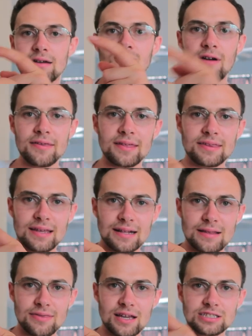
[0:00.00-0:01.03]
arrives at the
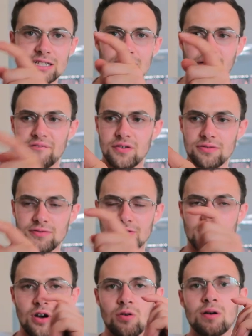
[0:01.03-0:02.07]
intersection is the first one
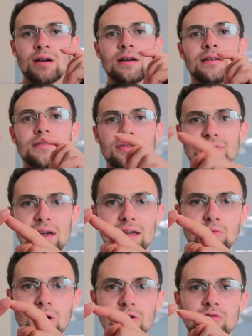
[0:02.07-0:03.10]
to go. The
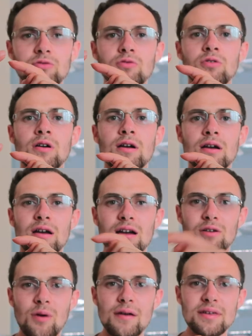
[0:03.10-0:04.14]
second one who
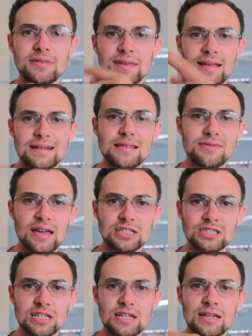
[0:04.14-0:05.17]
arrives at the
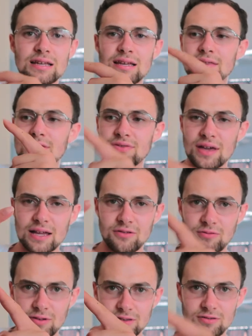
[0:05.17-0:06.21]
intersection is the
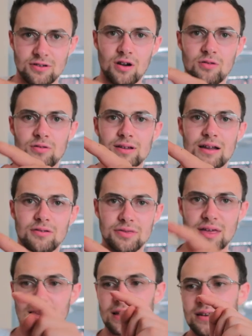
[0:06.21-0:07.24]
second one to go. Can go
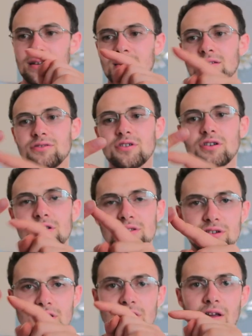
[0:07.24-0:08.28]
second. Third,
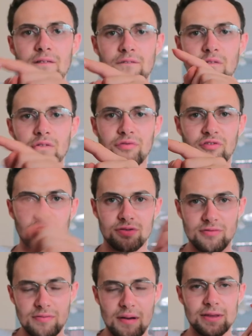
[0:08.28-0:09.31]
fourth.
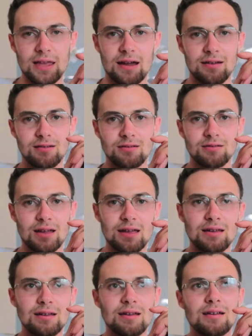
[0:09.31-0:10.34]
Remember that, okay?